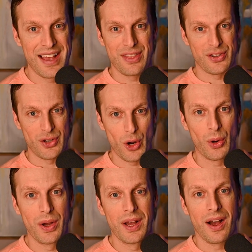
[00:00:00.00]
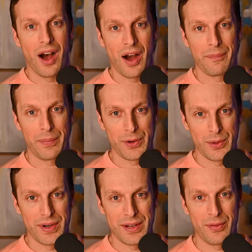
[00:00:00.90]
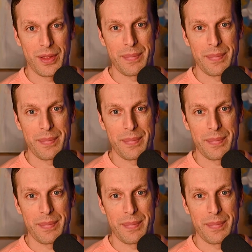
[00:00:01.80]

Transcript: there's no opportunity for the